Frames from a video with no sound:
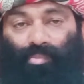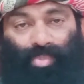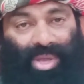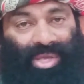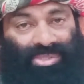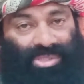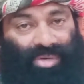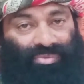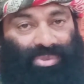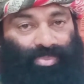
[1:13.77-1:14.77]
Page
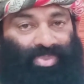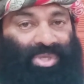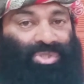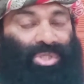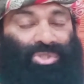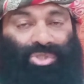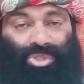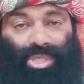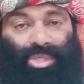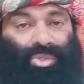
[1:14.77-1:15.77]
after page I
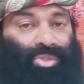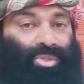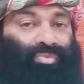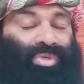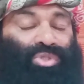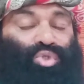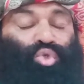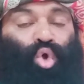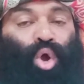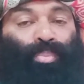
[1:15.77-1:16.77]
turned, I couldn't even
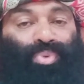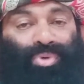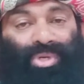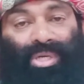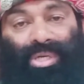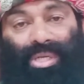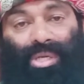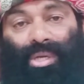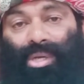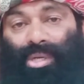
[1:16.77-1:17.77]
stop reading.
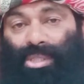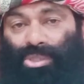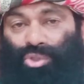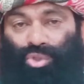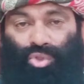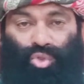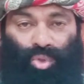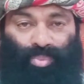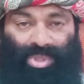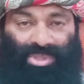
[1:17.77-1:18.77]
So
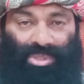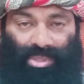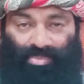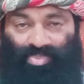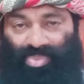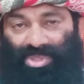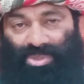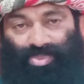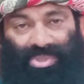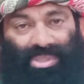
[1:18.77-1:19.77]
much it
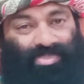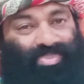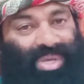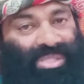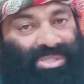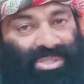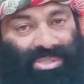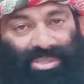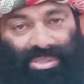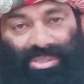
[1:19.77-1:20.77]
impressed me, the
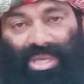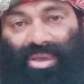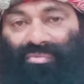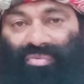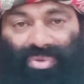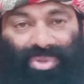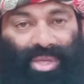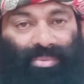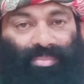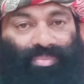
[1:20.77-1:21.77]
basics,
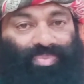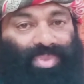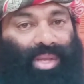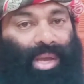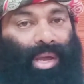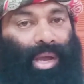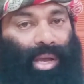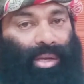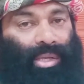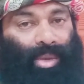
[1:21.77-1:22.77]
everything.
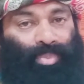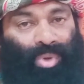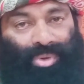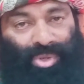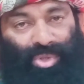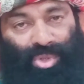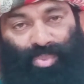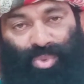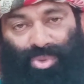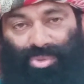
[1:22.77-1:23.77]
And I kept on reading the
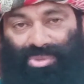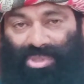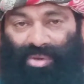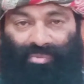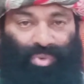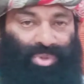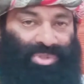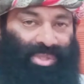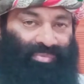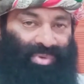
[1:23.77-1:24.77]
book several,
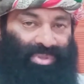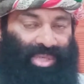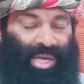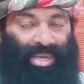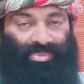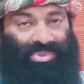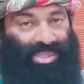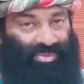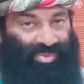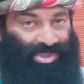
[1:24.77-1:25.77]
several times,
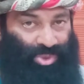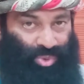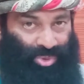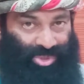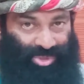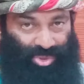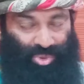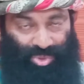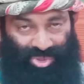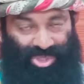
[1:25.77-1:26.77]
and even to,
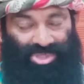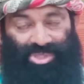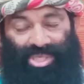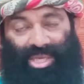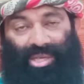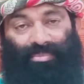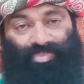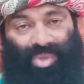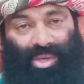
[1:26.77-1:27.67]
to this day,